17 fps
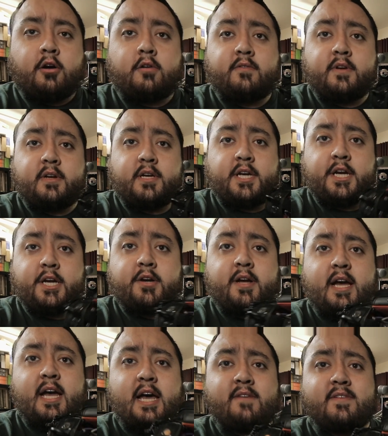Over here
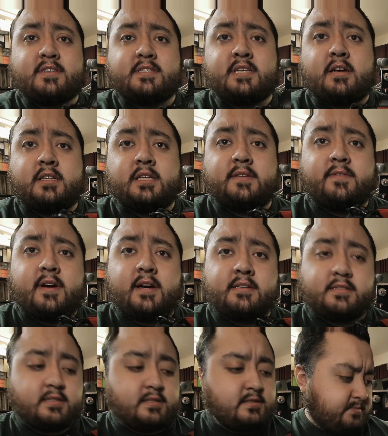I have a Sound
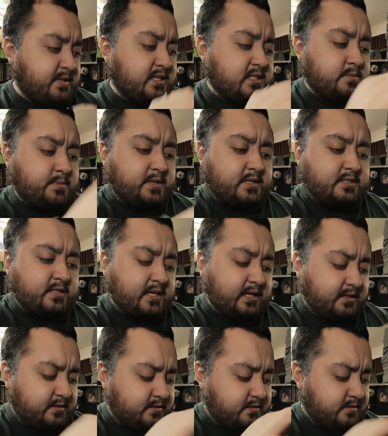Devices MixPre
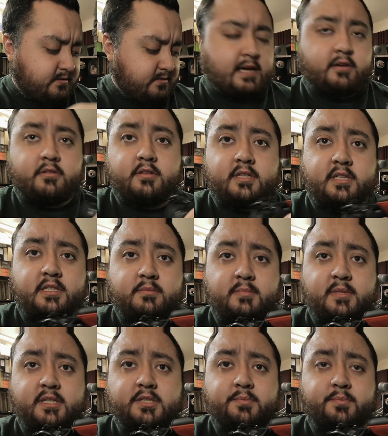6, and on this
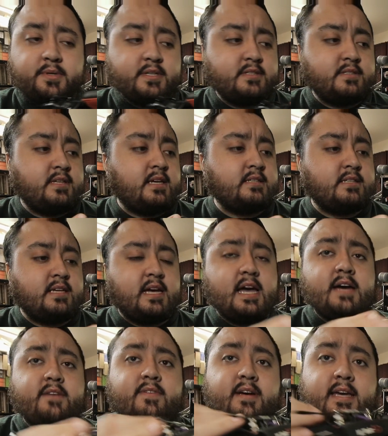MixPre 6 I
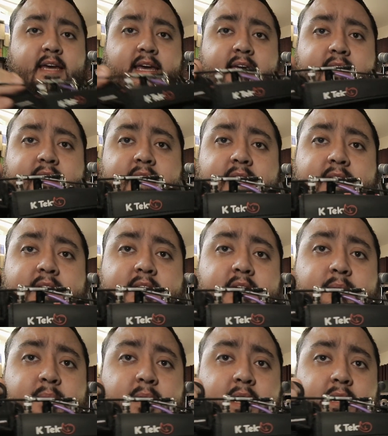have a
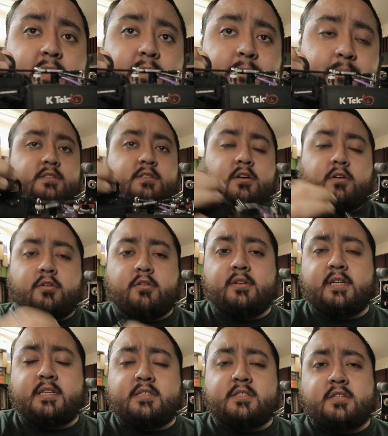K-Tech bag. So you
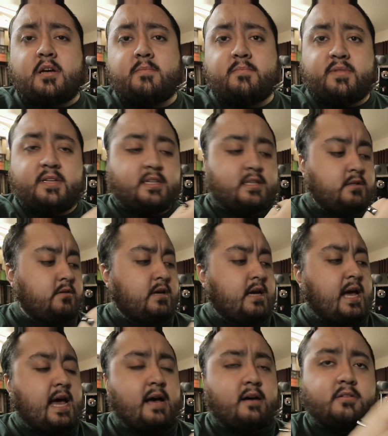need something to
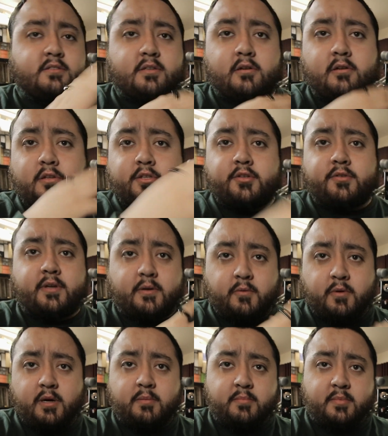house all your
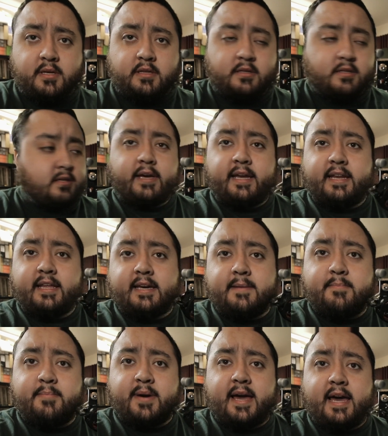equipment. Getting a
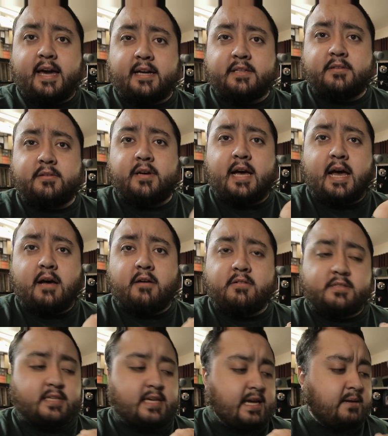bag to
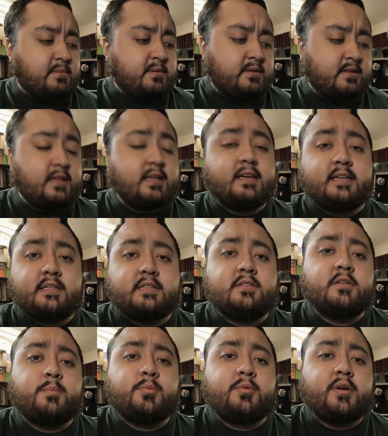house everything is
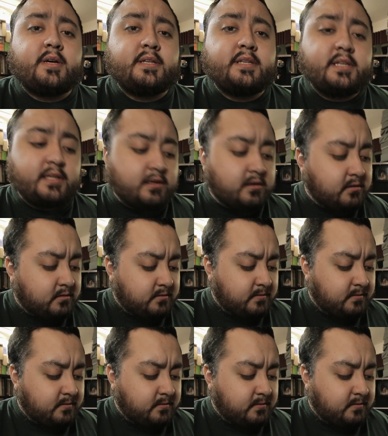super ideal.